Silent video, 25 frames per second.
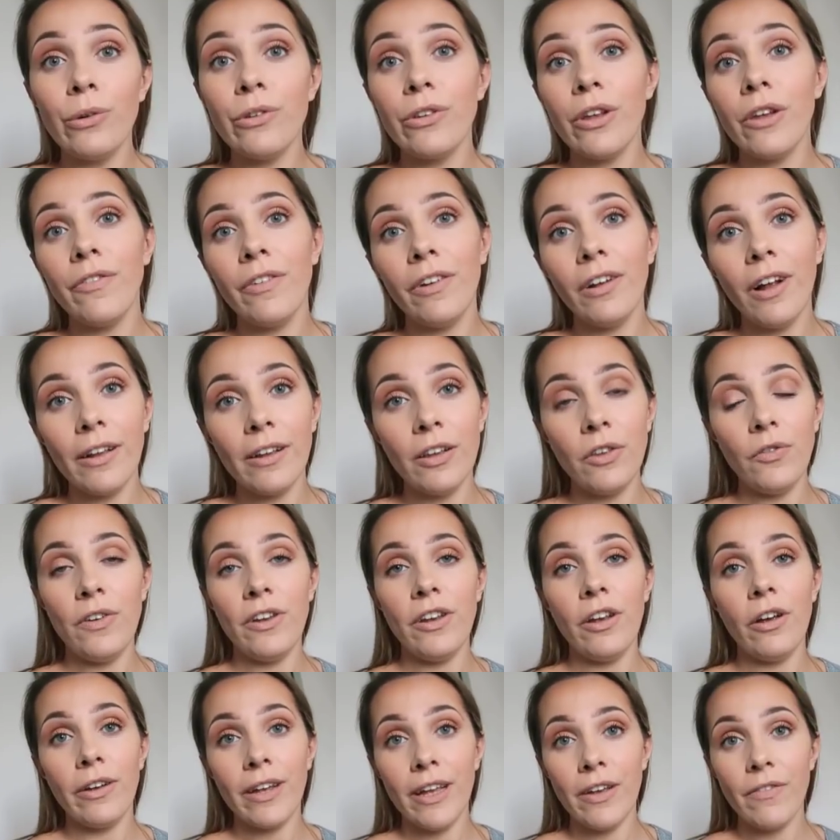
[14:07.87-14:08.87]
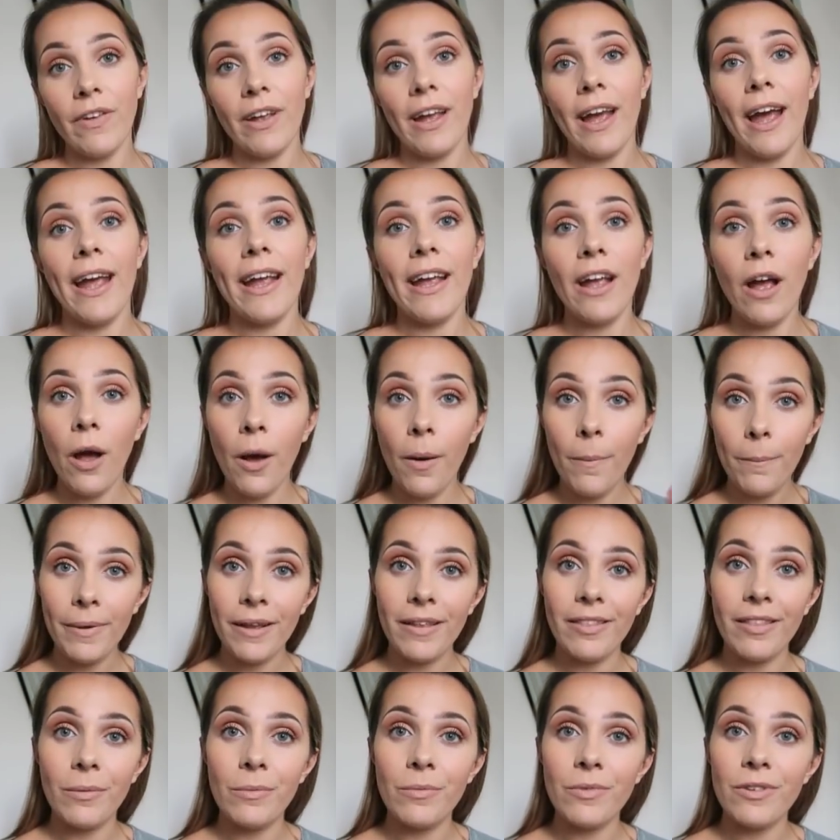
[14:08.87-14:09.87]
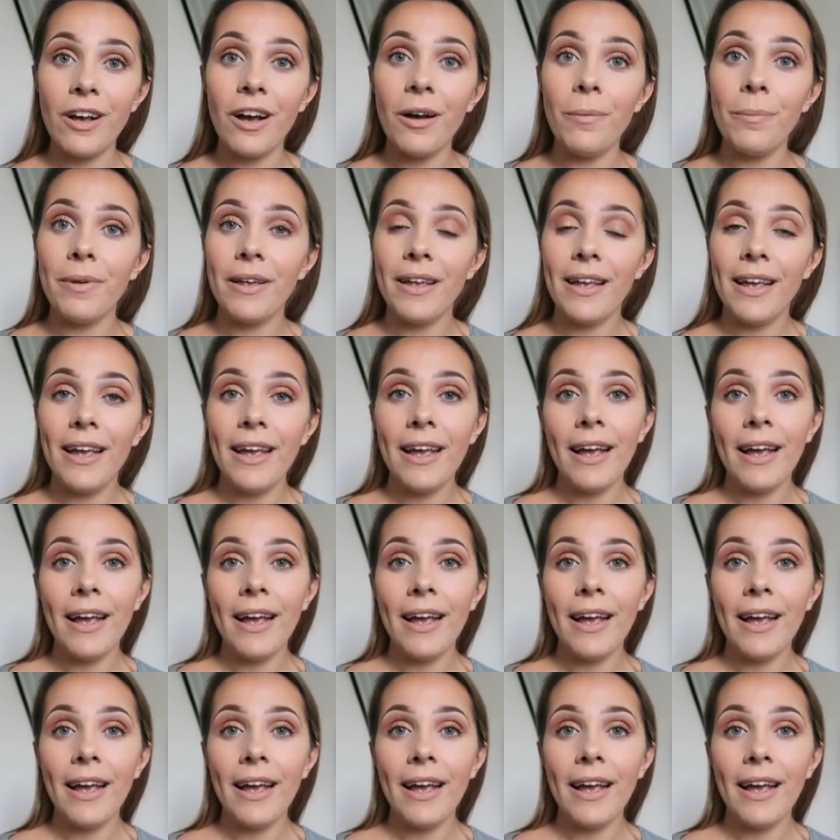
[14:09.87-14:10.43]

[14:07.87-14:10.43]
Also, if you like this video, give it a big thumbs up